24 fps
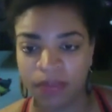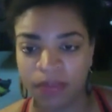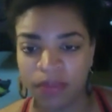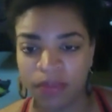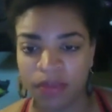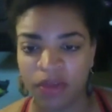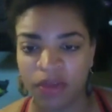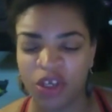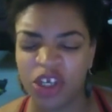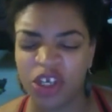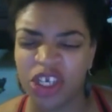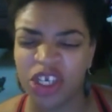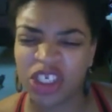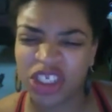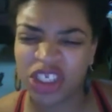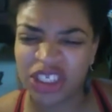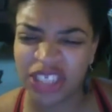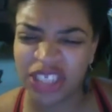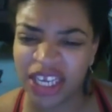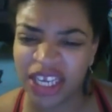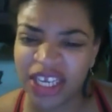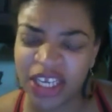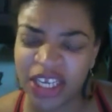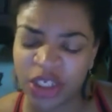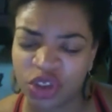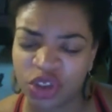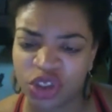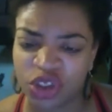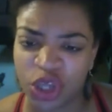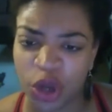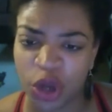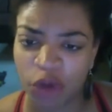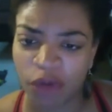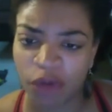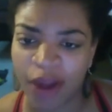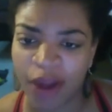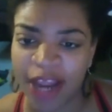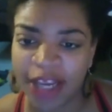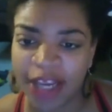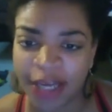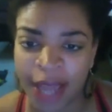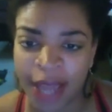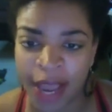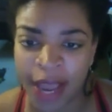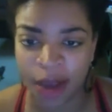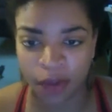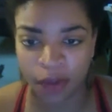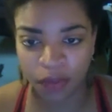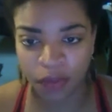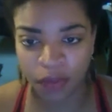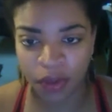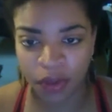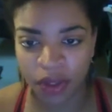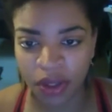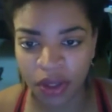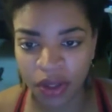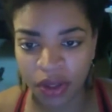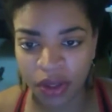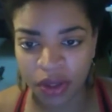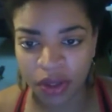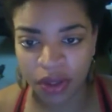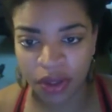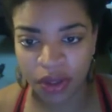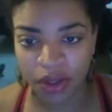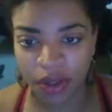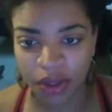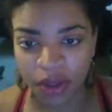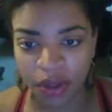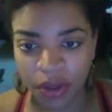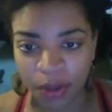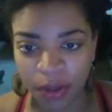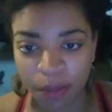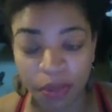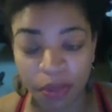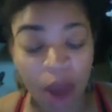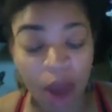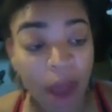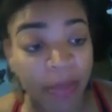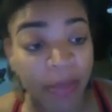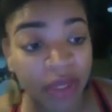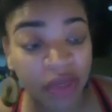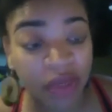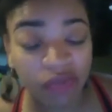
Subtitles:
is sitting in jail right now. Probably